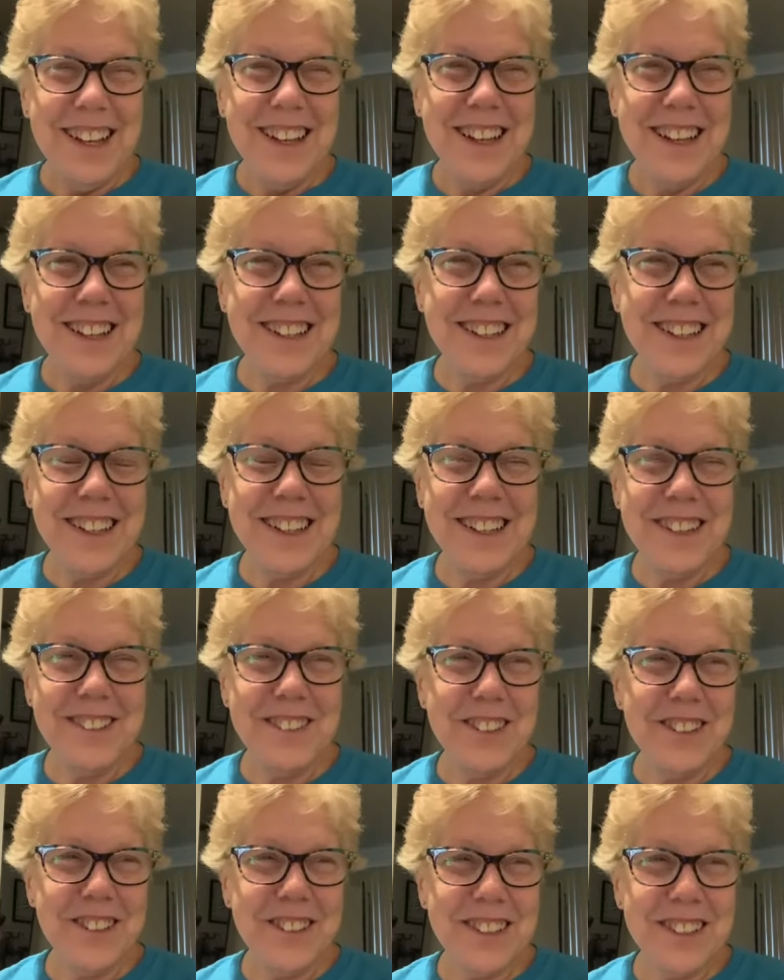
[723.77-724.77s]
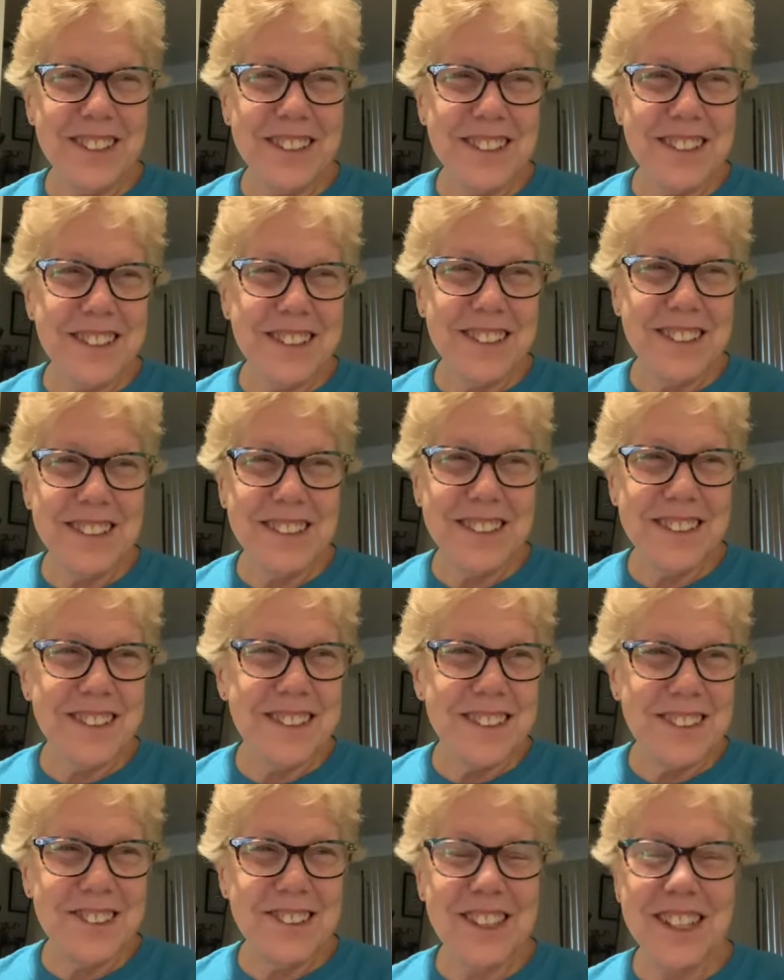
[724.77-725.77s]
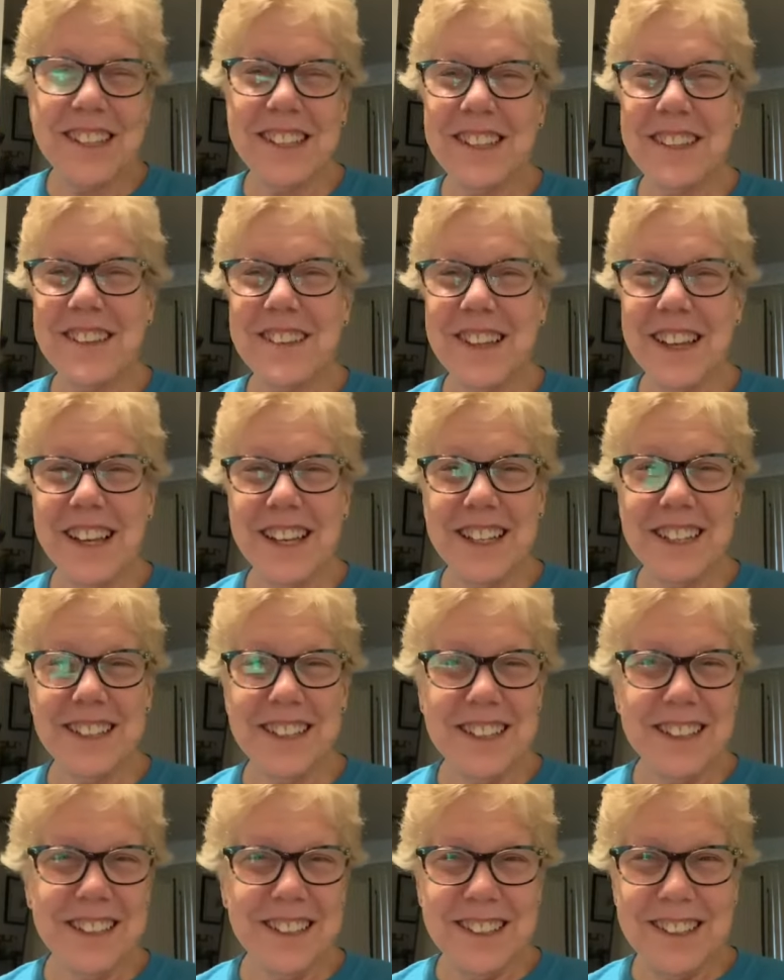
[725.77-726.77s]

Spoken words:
He would just shake his head.